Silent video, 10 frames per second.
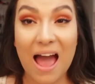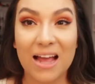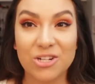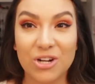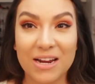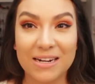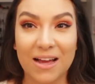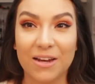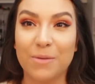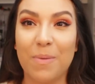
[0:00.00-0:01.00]
I tried
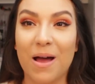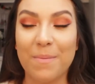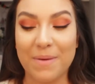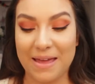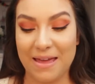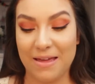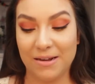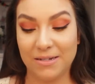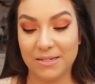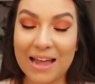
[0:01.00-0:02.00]
ColourPop,
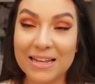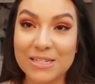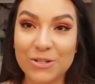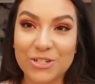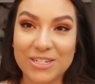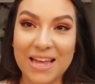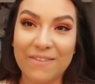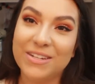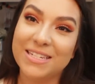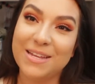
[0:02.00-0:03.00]
and I guess you'll just
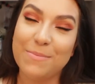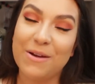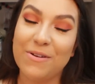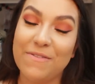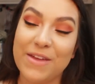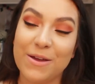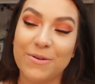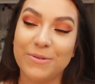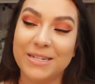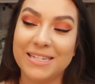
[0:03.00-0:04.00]
have to see my
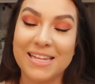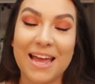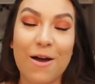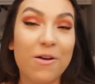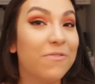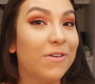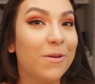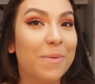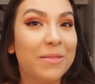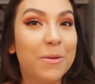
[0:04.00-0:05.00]
review to see how I feel
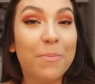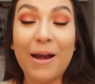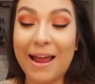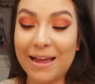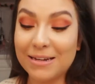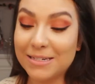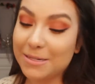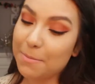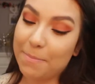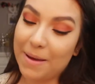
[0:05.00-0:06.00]
about the brand,
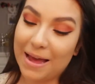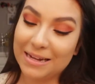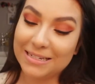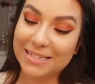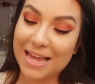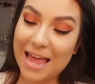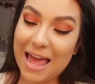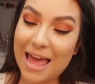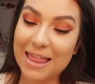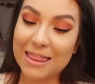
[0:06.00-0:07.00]
but
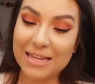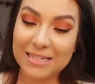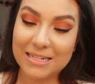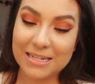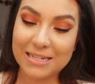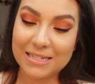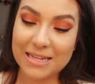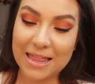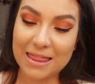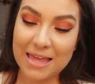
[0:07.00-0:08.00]
this is
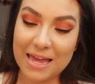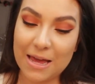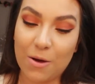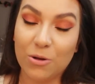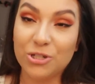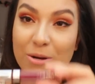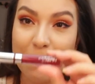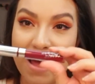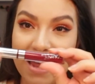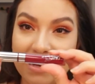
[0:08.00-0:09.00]
the Ultra
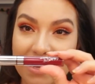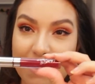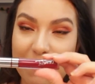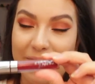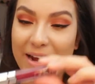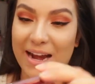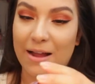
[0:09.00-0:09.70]
Matte Lip that I